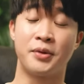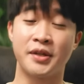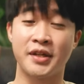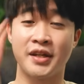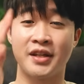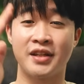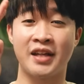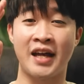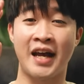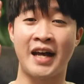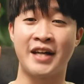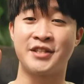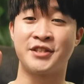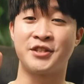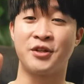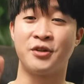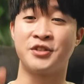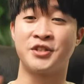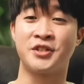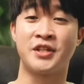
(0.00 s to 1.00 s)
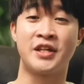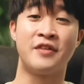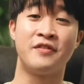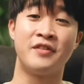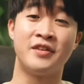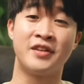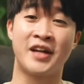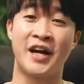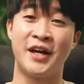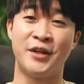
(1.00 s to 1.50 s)
Brilliant has also
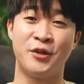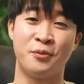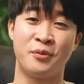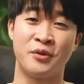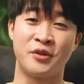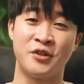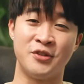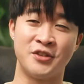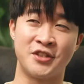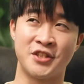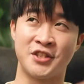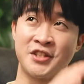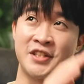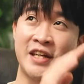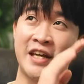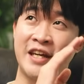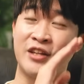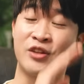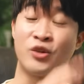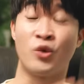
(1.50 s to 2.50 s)
given KindNotebook users a